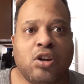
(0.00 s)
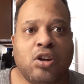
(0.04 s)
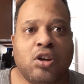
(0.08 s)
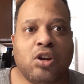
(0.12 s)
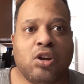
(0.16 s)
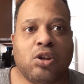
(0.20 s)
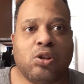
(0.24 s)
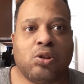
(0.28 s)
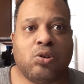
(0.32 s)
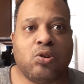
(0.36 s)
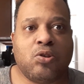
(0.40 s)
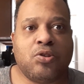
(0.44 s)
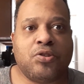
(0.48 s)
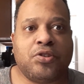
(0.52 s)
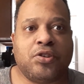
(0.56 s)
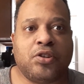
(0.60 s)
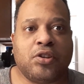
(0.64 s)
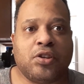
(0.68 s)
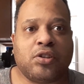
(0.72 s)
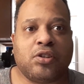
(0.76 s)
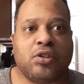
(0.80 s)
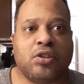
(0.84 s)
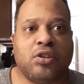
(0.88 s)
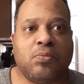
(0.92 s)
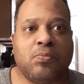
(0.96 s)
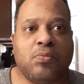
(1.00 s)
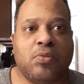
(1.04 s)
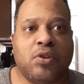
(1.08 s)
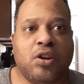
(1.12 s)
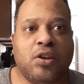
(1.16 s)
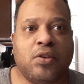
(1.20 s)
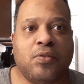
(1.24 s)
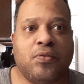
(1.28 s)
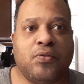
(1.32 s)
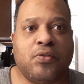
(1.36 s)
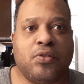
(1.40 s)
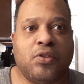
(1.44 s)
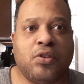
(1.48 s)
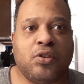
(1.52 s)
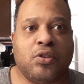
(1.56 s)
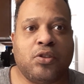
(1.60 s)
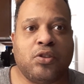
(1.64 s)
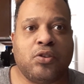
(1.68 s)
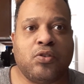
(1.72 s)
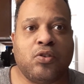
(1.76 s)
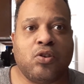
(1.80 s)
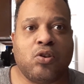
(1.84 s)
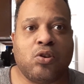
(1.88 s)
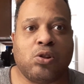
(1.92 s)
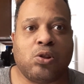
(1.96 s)
if
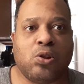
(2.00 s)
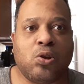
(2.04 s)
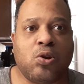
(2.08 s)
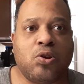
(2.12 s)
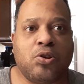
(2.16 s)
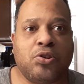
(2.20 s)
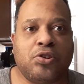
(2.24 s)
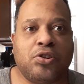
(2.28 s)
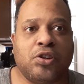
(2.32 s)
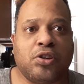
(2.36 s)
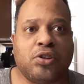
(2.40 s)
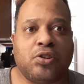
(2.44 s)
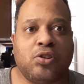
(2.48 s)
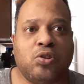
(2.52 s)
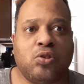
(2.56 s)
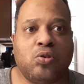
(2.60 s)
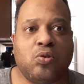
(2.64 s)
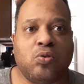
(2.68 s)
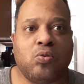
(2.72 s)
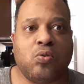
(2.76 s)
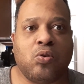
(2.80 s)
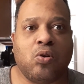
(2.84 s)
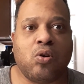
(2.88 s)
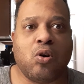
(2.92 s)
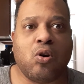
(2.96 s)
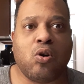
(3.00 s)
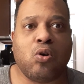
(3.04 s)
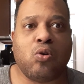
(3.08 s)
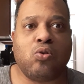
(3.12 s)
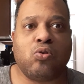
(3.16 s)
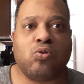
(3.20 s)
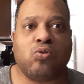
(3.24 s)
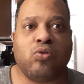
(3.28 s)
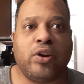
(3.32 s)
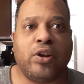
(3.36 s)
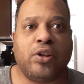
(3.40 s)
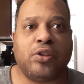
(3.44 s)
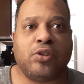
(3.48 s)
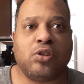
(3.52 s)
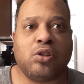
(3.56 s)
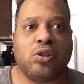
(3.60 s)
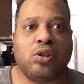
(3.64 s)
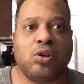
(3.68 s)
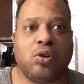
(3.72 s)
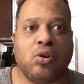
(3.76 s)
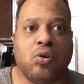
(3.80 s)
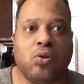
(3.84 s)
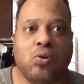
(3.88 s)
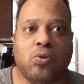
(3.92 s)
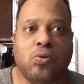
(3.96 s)
you're allergic to whole grains and
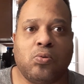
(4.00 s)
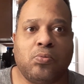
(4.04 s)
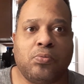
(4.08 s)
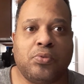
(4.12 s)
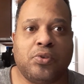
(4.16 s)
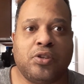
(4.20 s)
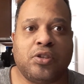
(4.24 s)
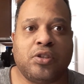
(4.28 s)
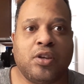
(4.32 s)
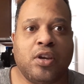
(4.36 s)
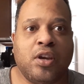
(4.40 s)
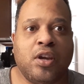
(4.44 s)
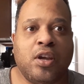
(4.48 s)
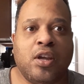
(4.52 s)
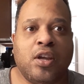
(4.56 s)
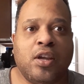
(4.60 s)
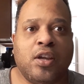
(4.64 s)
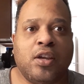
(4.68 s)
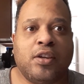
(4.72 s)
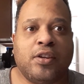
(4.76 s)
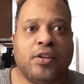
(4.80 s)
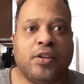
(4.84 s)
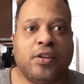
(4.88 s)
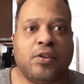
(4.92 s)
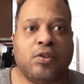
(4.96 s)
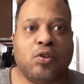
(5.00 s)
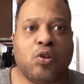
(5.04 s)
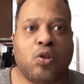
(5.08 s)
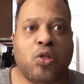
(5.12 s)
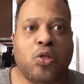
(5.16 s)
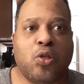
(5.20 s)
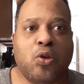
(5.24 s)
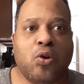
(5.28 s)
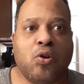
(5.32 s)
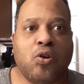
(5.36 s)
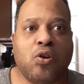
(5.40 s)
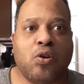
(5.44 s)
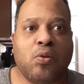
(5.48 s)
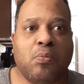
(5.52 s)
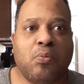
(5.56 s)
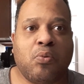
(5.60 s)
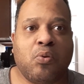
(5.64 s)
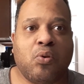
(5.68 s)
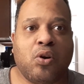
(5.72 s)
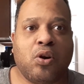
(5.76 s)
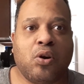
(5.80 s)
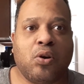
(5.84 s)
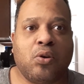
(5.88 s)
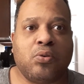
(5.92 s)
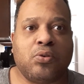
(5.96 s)
legumes, then the third
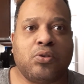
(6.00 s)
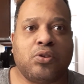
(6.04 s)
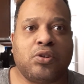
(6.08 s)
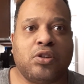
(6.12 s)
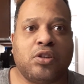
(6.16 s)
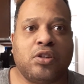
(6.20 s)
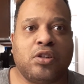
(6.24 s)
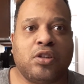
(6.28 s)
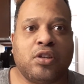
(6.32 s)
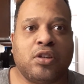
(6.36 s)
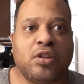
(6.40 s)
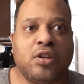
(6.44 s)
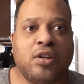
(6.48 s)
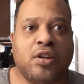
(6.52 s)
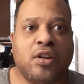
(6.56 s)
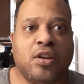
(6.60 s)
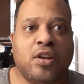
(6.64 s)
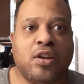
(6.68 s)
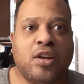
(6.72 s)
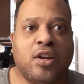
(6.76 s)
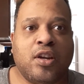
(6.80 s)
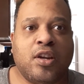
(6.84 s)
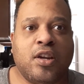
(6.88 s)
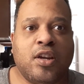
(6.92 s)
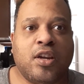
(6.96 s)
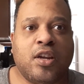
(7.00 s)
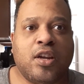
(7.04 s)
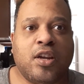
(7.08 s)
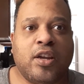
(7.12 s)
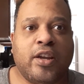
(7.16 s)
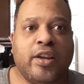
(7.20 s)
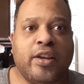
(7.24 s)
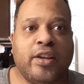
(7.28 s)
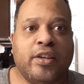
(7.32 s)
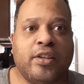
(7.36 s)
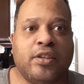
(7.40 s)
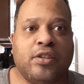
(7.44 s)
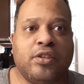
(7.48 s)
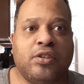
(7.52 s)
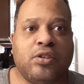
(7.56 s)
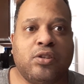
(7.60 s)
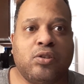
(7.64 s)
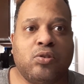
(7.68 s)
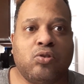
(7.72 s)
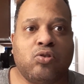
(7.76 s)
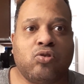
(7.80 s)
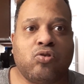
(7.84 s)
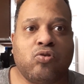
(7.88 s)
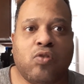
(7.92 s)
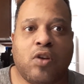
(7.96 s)
approach is to
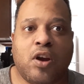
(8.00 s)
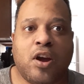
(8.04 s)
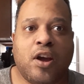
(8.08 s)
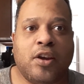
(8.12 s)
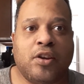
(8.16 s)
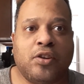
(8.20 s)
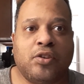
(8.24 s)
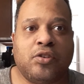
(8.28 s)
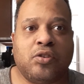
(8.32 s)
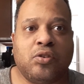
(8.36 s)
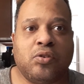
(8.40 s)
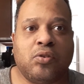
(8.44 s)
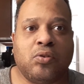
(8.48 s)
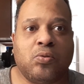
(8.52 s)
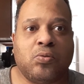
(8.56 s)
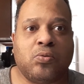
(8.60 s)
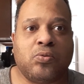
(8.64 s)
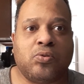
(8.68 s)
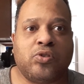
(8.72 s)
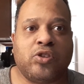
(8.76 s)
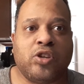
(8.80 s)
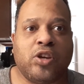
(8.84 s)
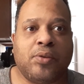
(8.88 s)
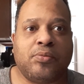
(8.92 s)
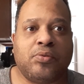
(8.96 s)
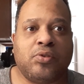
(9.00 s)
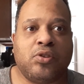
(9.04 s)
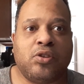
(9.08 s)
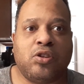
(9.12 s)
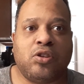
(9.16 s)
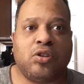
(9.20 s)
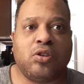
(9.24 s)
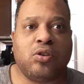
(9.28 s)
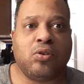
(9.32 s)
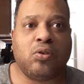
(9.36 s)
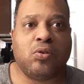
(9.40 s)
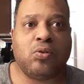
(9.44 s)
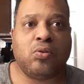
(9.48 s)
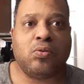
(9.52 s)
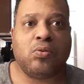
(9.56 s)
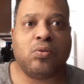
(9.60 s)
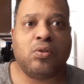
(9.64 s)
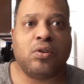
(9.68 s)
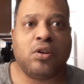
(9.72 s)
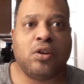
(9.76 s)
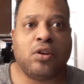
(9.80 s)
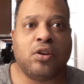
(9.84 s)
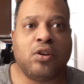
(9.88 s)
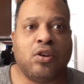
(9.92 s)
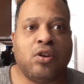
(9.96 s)
try to substitute
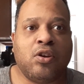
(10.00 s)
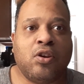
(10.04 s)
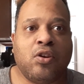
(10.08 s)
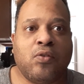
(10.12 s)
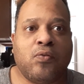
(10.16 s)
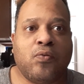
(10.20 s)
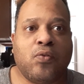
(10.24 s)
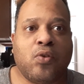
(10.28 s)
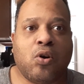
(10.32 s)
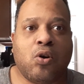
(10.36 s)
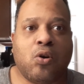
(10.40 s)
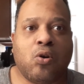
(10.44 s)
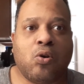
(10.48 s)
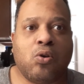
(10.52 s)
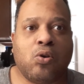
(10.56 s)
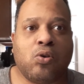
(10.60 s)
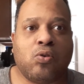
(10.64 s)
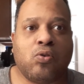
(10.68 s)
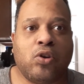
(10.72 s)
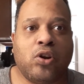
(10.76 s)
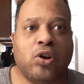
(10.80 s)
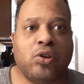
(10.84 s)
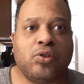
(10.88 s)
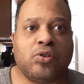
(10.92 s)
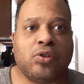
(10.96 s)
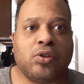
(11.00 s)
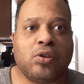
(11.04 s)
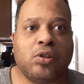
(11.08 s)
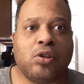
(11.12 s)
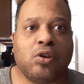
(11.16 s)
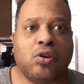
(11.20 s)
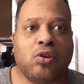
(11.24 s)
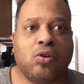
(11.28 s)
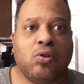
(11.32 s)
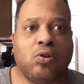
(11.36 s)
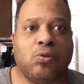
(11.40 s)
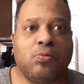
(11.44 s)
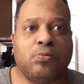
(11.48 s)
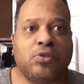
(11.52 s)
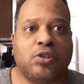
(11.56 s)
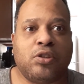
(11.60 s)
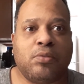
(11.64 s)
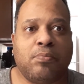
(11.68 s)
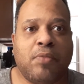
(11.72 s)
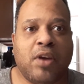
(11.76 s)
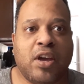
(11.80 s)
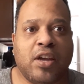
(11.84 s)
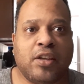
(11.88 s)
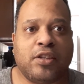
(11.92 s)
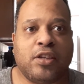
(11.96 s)
for whole grains and legumes the
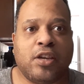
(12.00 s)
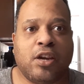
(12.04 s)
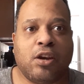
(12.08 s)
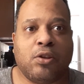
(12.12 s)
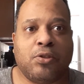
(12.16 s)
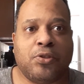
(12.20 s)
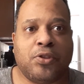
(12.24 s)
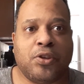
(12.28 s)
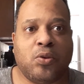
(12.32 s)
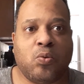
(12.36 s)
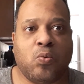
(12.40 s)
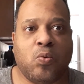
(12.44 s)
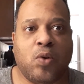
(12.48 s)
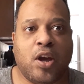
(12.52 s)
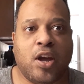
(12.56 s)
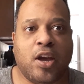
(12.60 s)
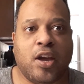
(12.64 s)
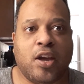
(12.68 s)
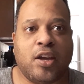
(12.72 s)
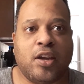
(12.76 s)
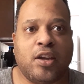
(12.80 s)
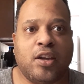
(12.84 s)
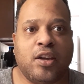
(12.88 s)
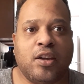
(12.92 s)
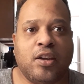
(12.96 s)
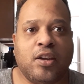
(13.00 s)
best healthy way.